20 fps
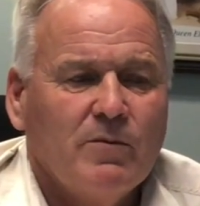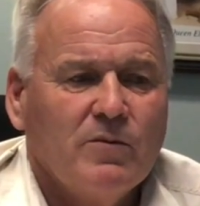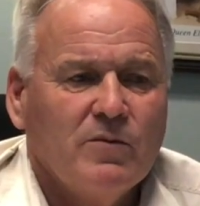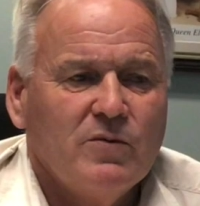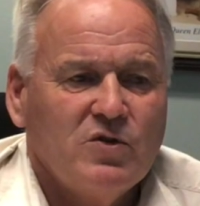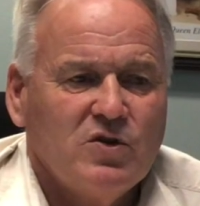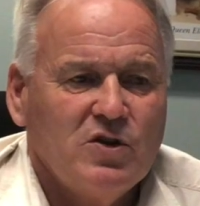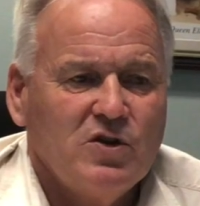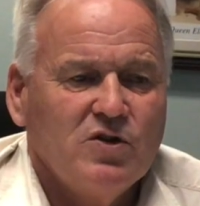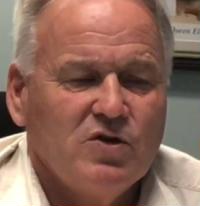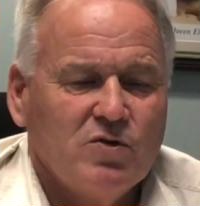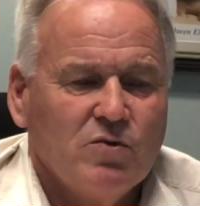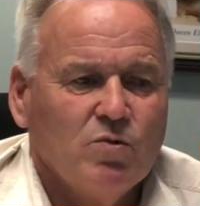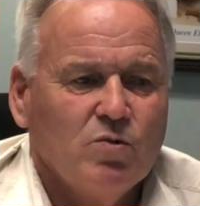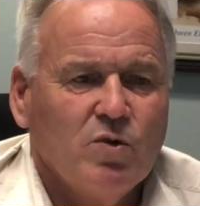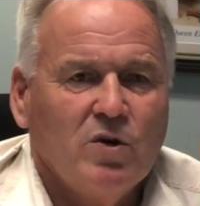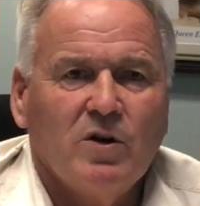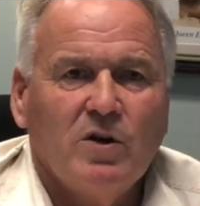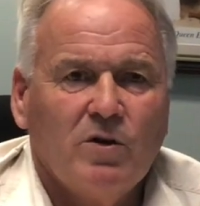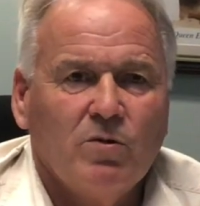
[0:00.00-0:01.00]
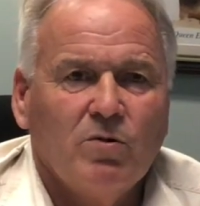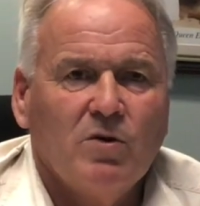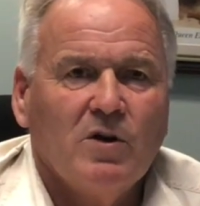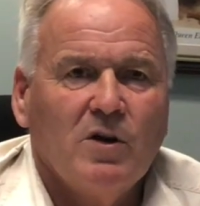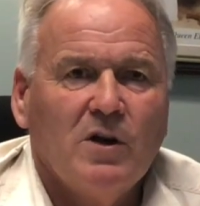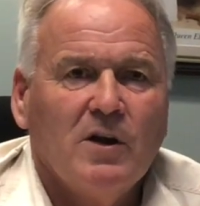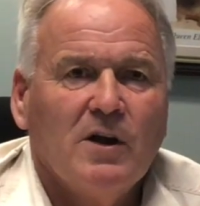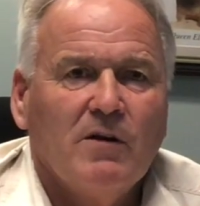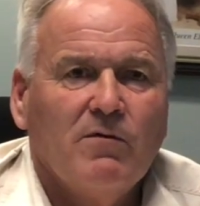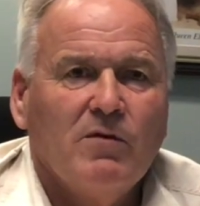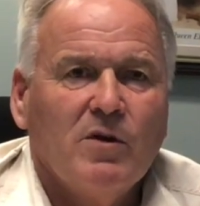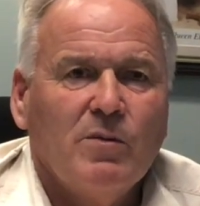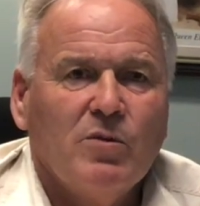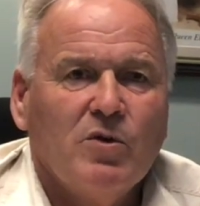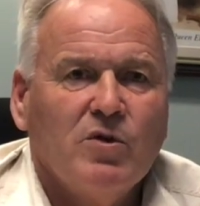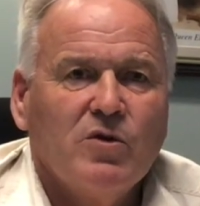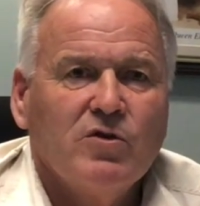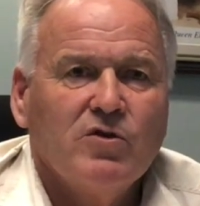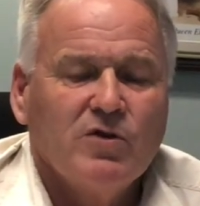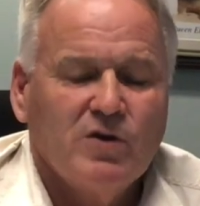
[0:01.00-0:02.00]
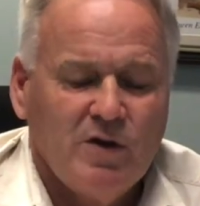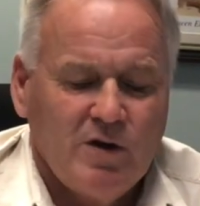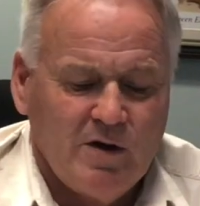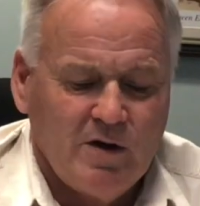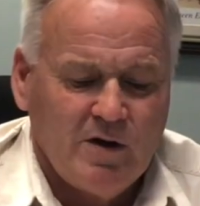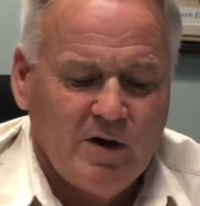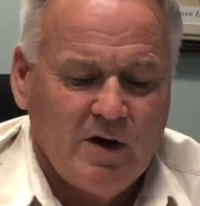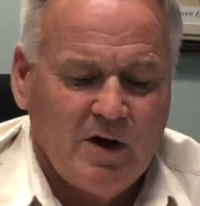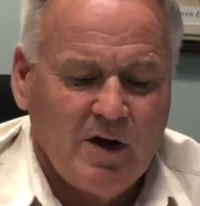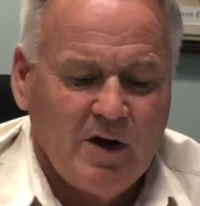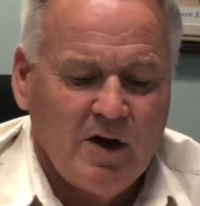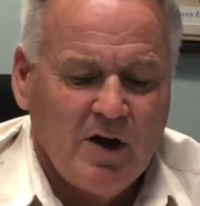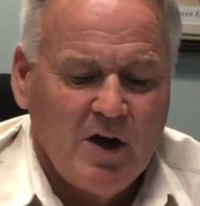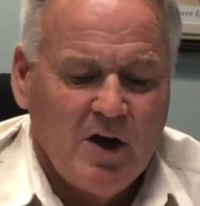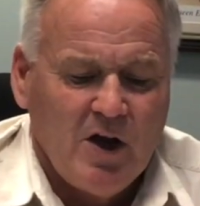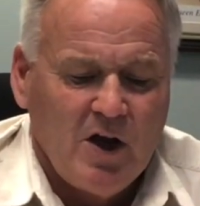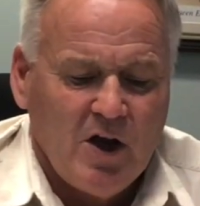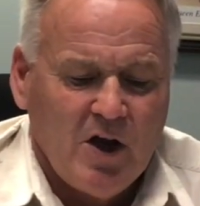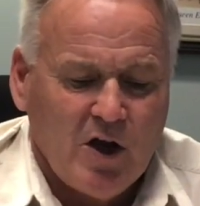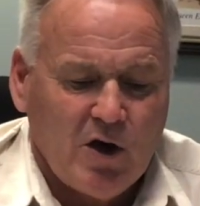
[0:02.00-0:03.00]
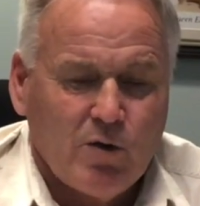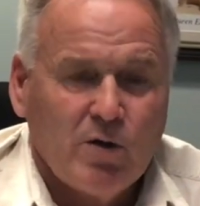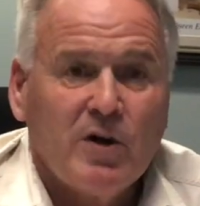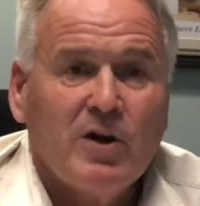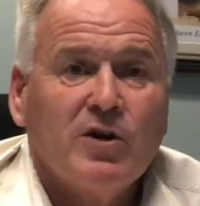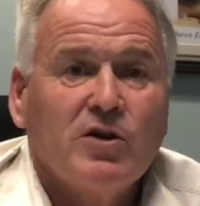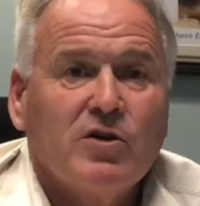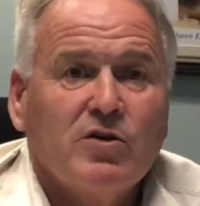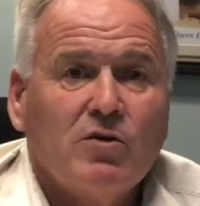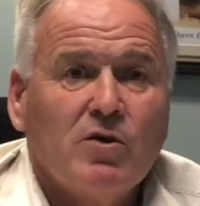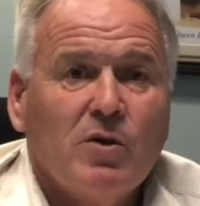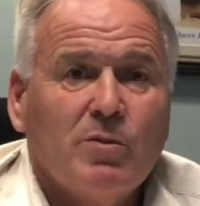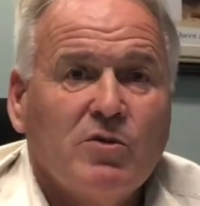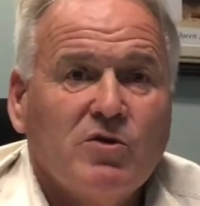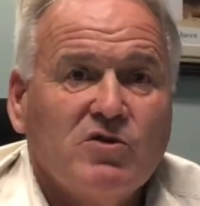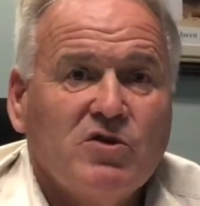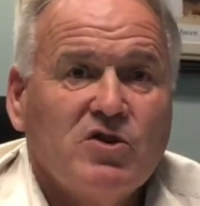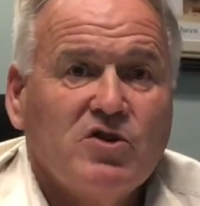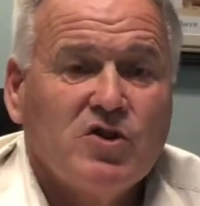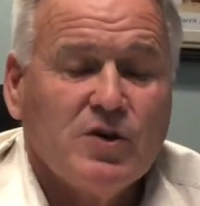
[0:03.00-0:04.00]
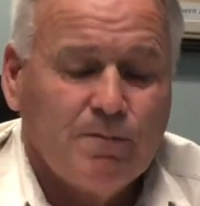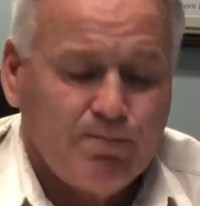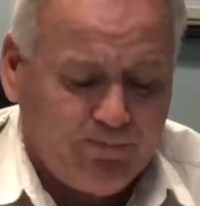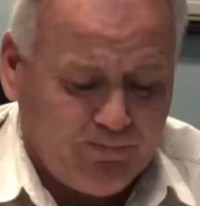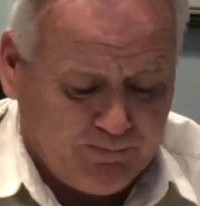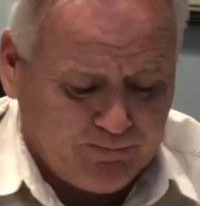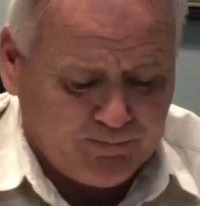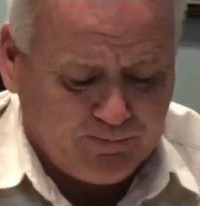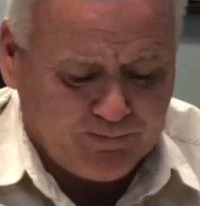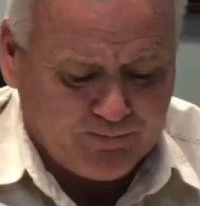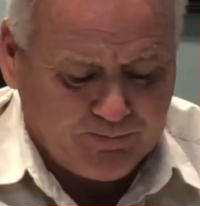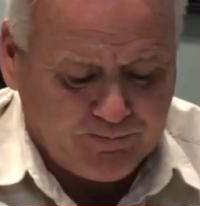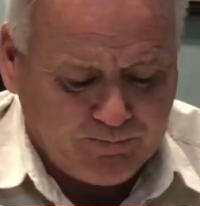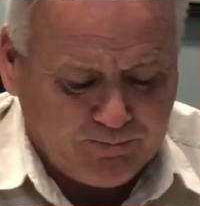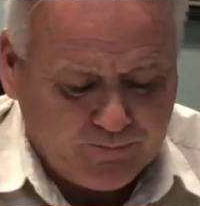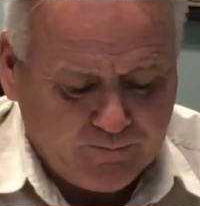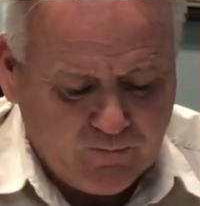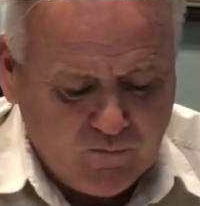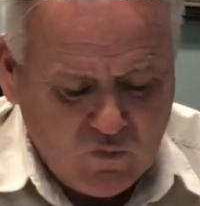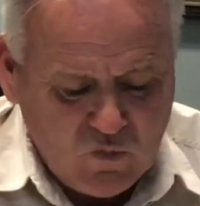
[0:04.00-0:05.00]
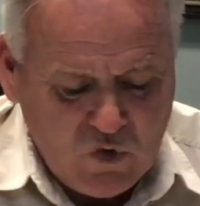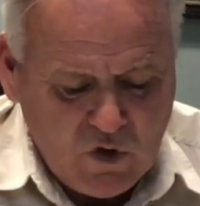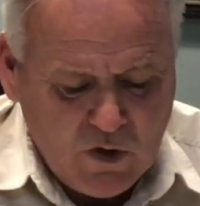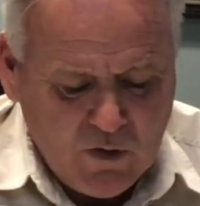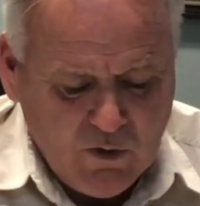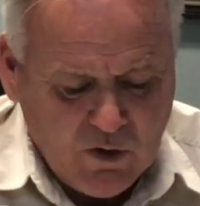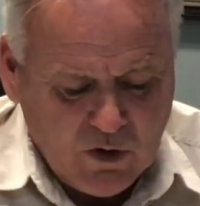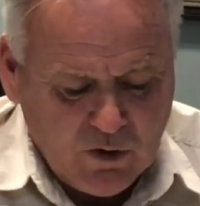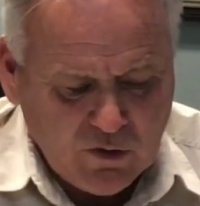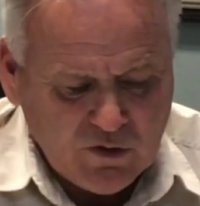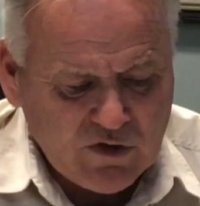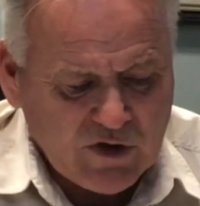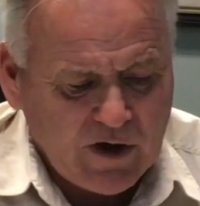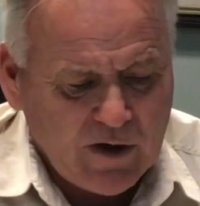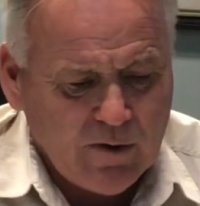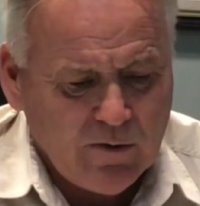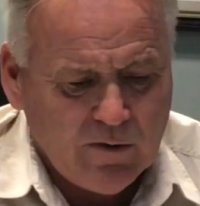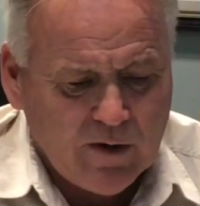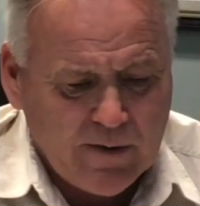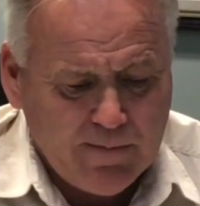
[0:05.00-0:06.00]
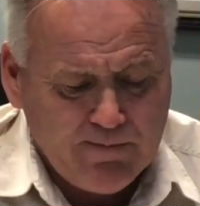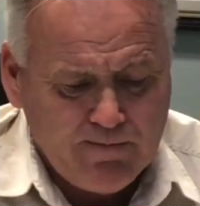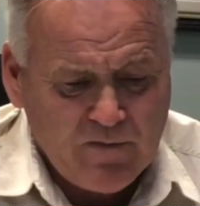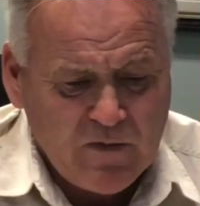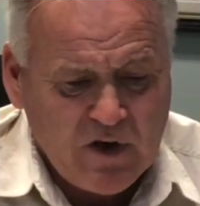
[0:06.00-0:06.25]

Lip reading: She's a really, really lovely person, and a credit to her position. I also